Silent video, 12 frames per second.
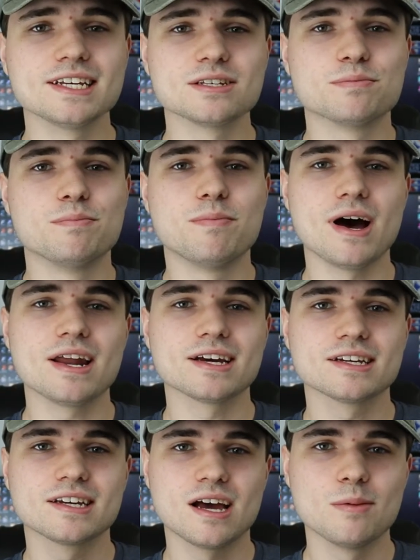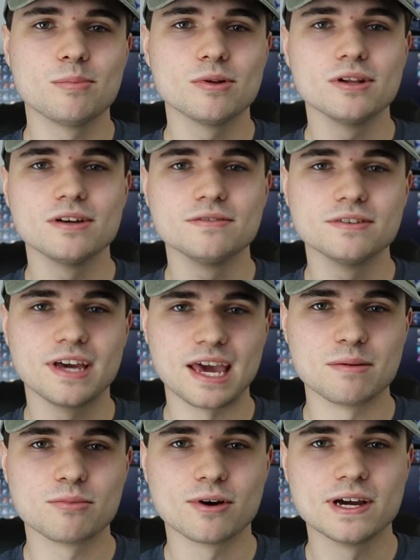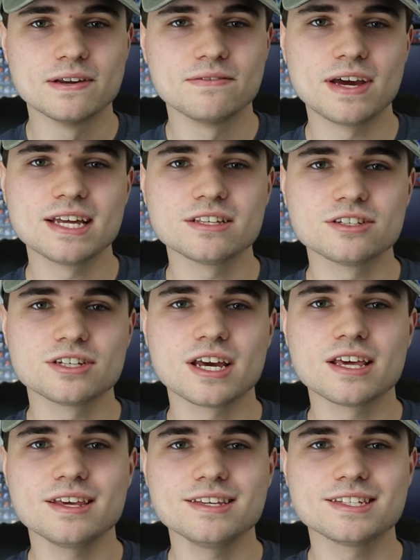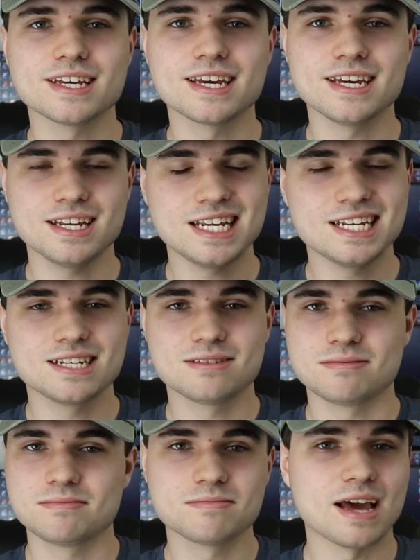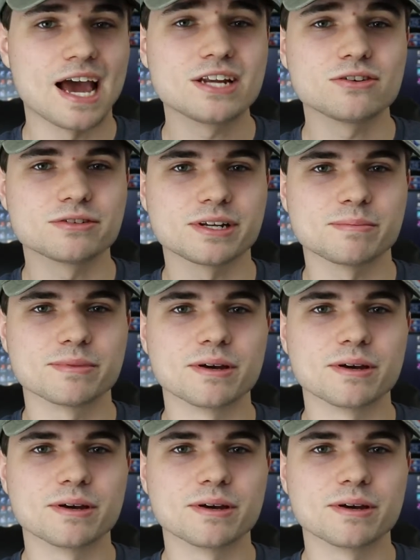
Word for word: is bought a couple of Game Boy Advance shells and hydro dip